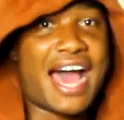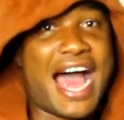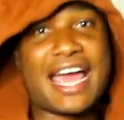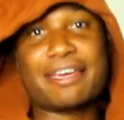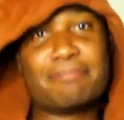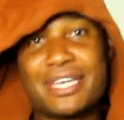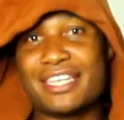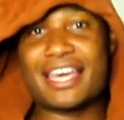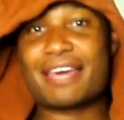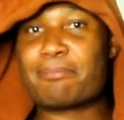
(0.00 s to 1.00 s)
I ain't
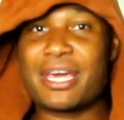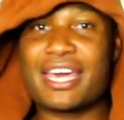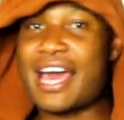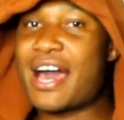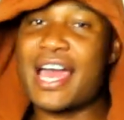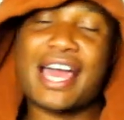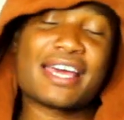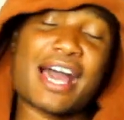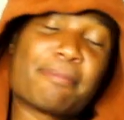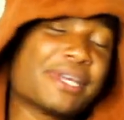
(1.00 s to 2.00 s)
mean that, man.
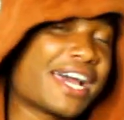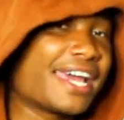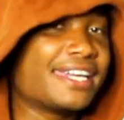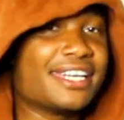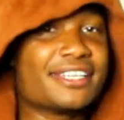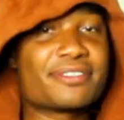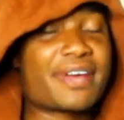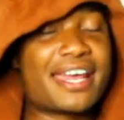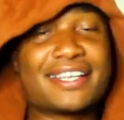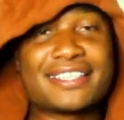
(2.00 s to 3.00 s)
I, I mean, I ain't in the
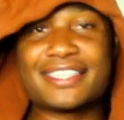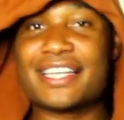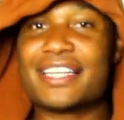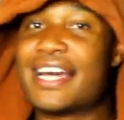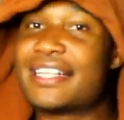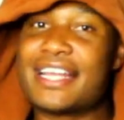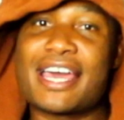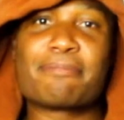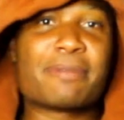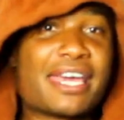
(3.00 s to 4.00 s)
trainings or nothing like
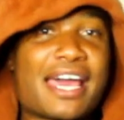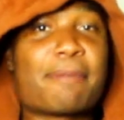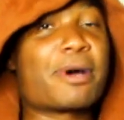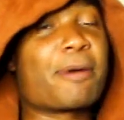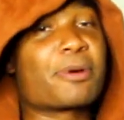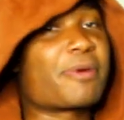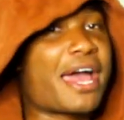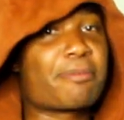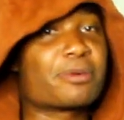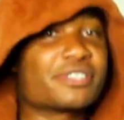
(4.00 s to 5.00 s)
that, man. I'm, I'm a
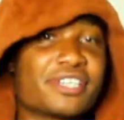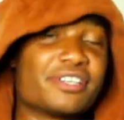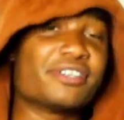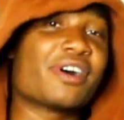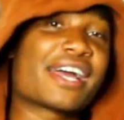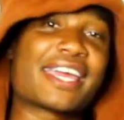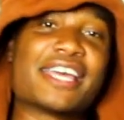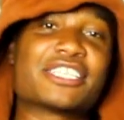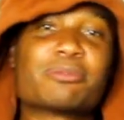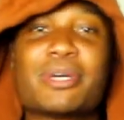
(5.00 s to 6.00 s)
rapper, so, you know, I
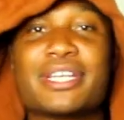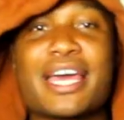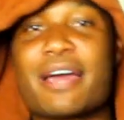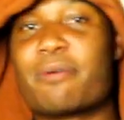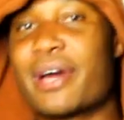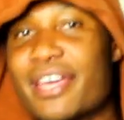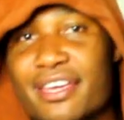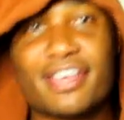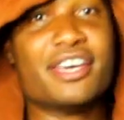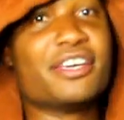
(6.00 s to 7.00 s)
can't swing that way.
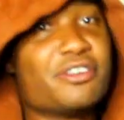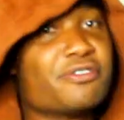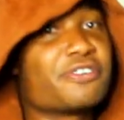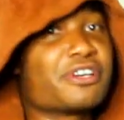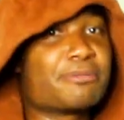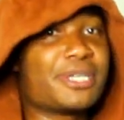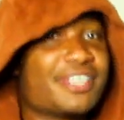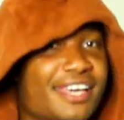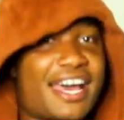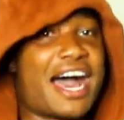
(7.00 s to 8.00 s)
You feel me?
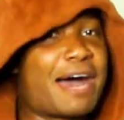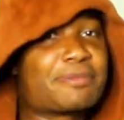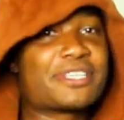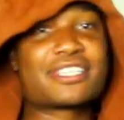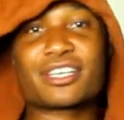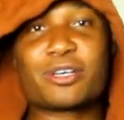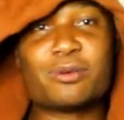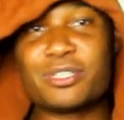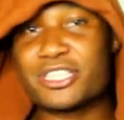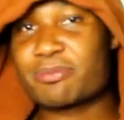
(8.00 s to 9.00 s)
I'm just the
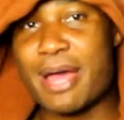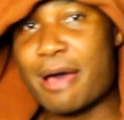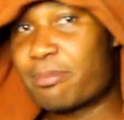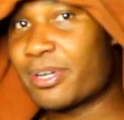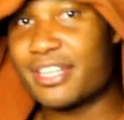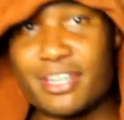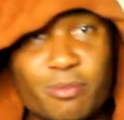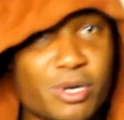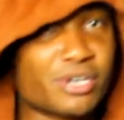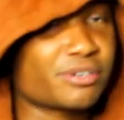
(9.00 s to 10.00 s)
coolest rapper in the
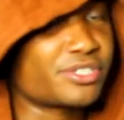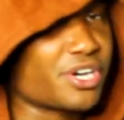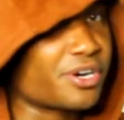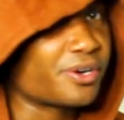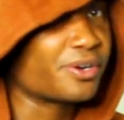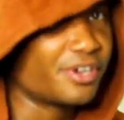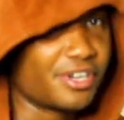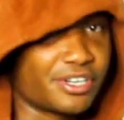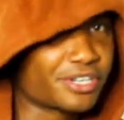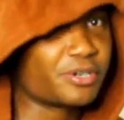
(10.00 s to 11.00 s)
world, y'all.
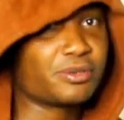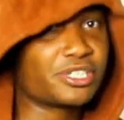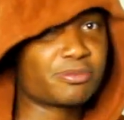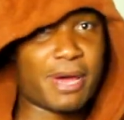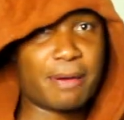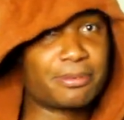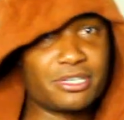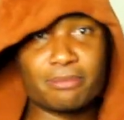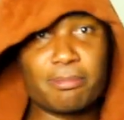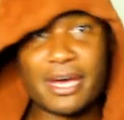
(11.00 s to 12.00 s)
The coolest rapper,
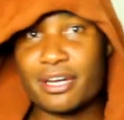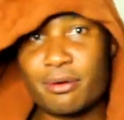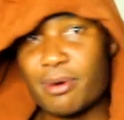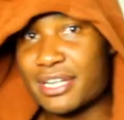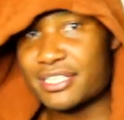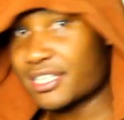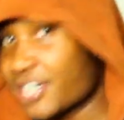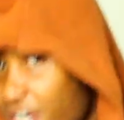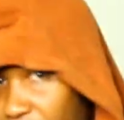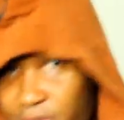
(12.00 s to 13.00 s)
you better watch your
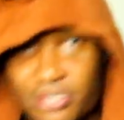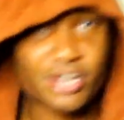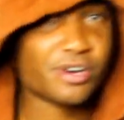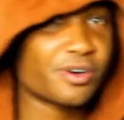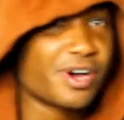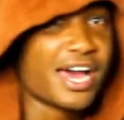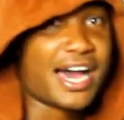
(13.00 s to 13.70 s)
girl, y'all.